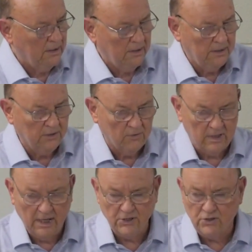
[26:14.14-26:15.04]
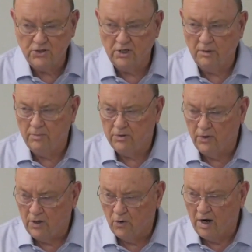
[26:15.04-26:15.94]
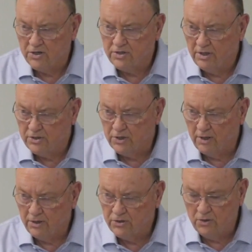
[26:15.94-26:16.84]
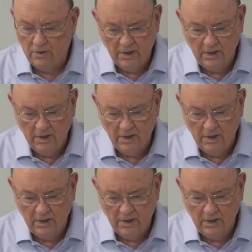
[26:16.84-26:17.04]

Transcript: the relationship between Christ and the church,